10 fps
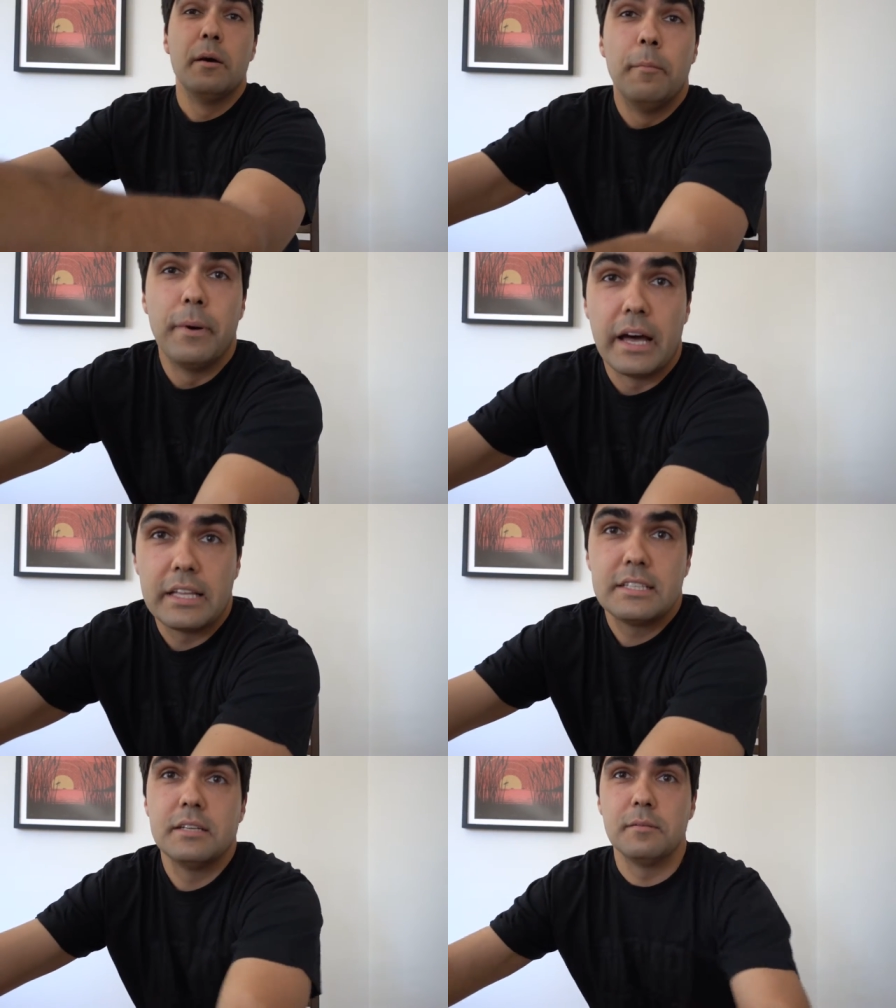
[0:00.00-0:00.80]

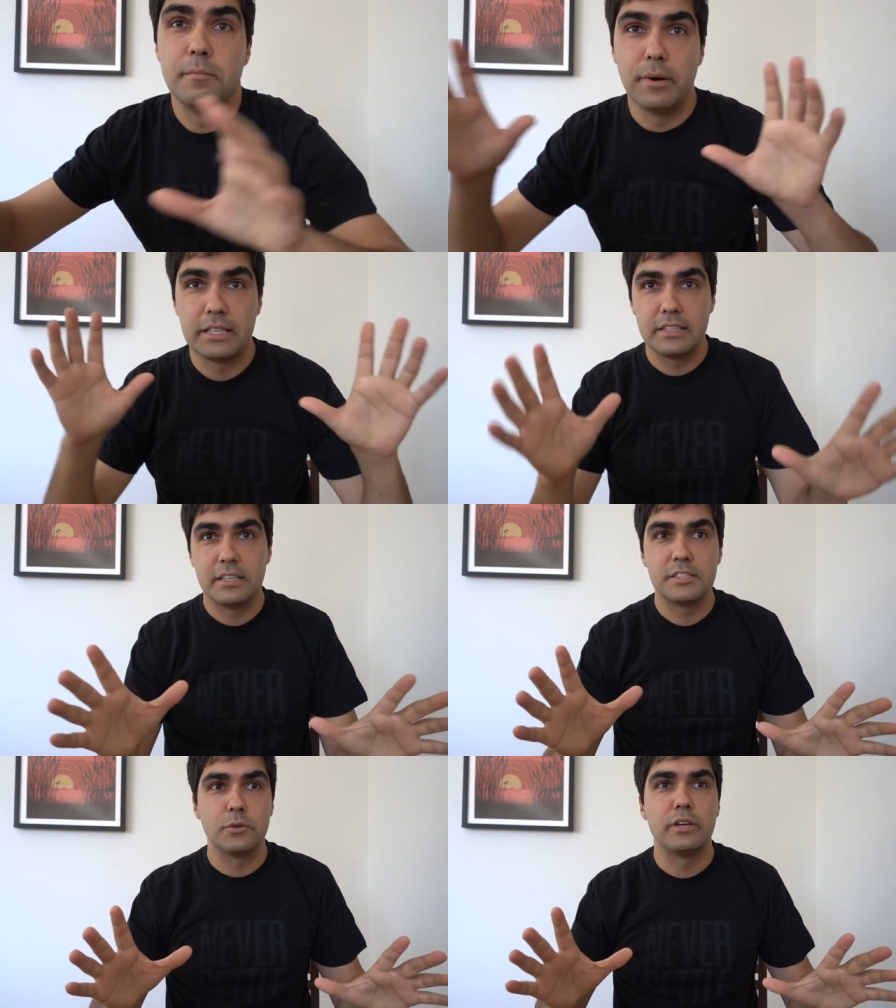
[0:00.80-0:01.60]
But, but,
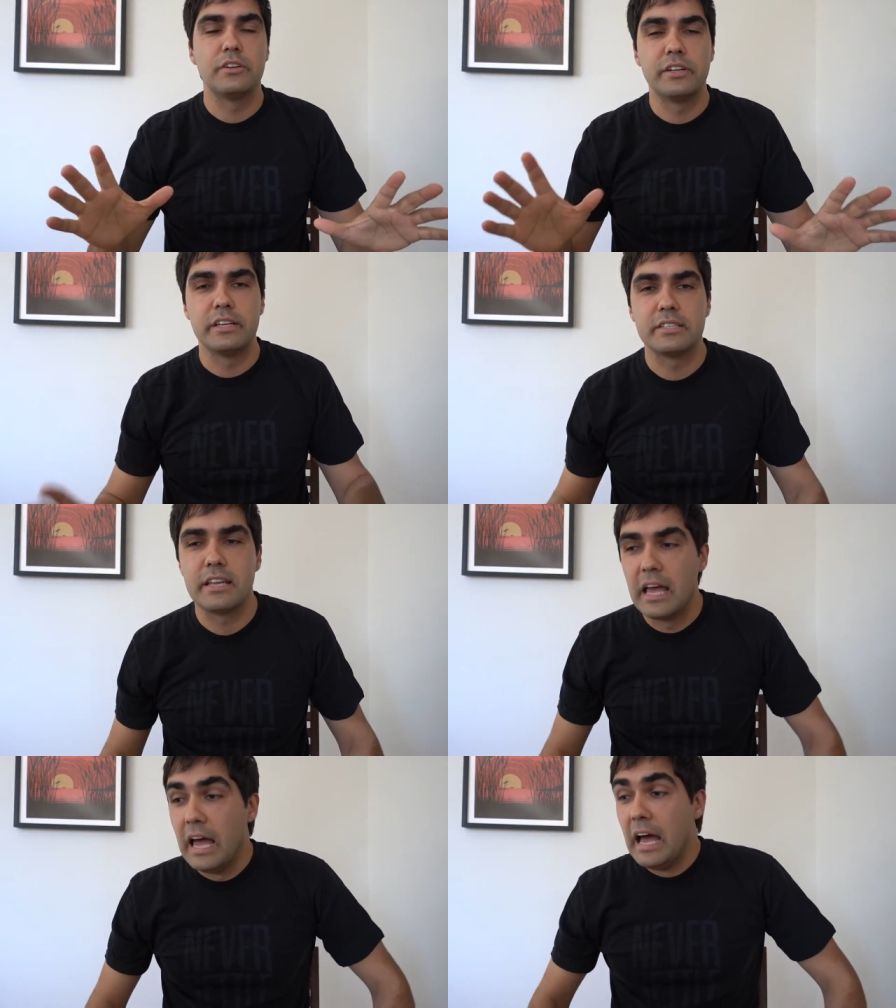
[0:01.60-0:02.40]
so here it is.
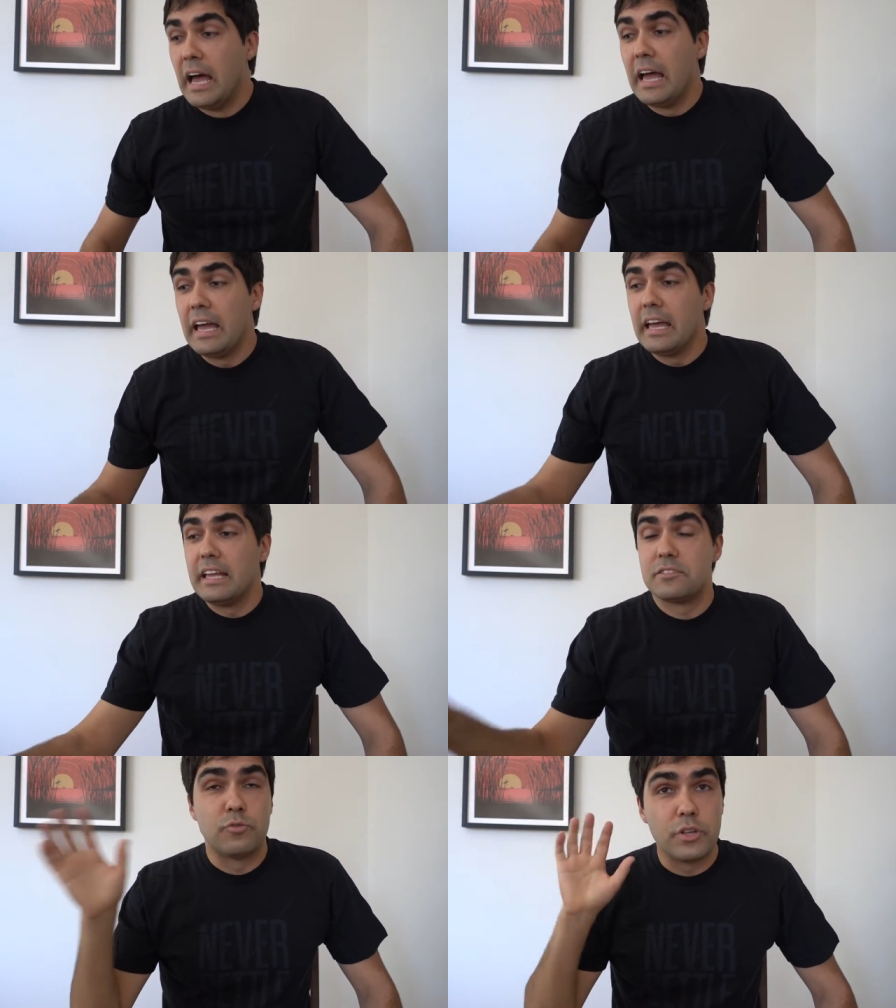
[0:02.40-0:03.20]

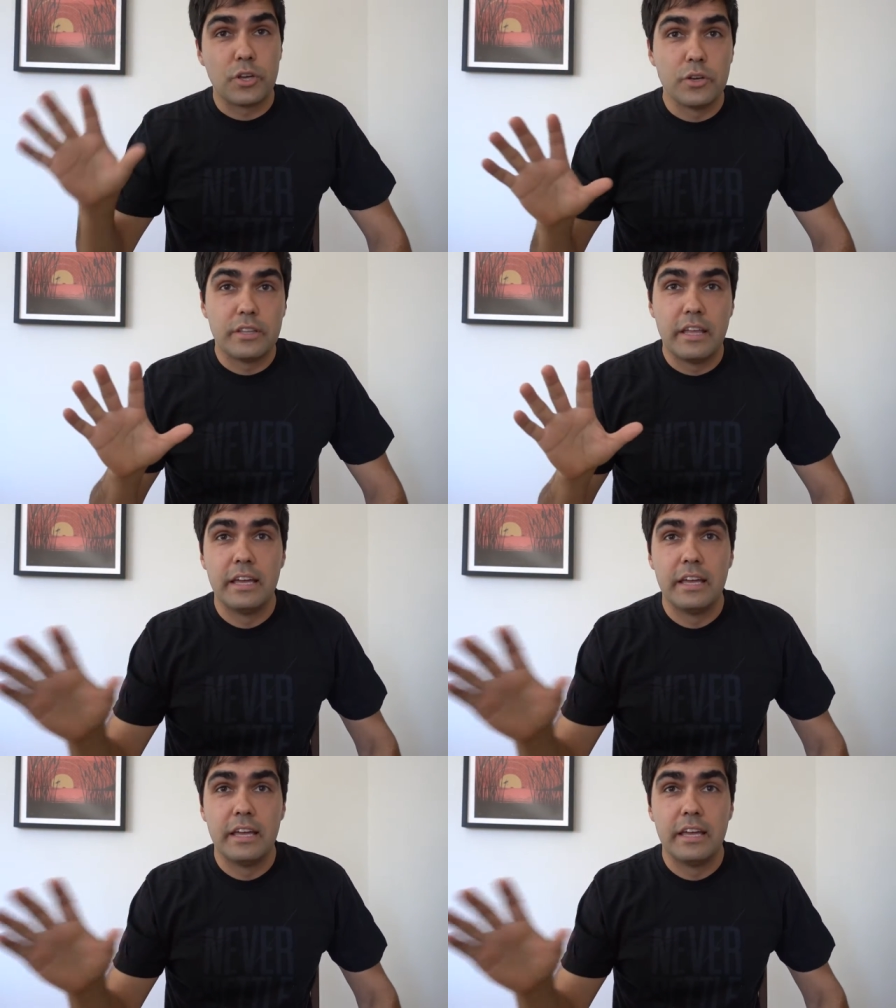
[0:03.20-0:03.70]
It's really good.